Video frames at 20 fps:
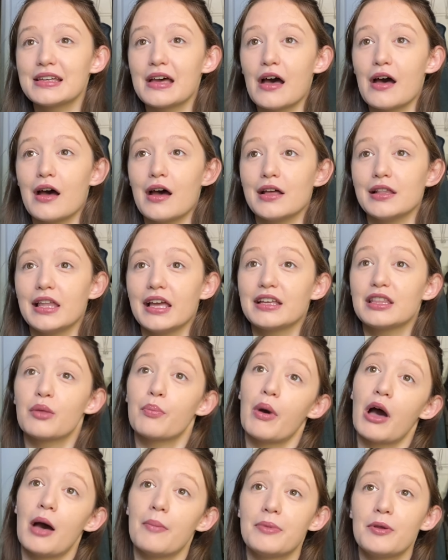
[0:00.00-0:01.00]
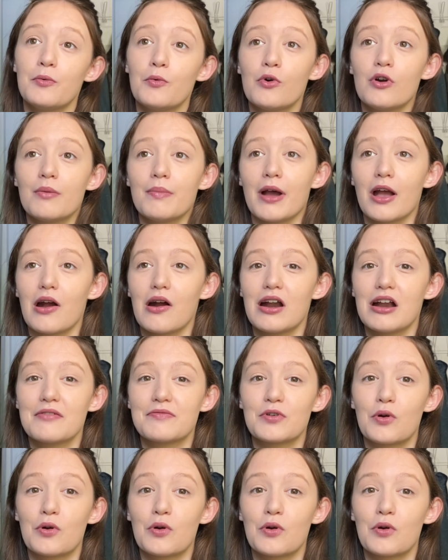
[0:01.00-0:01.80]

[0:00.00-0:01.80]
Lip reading: like The Poppy War by R.F.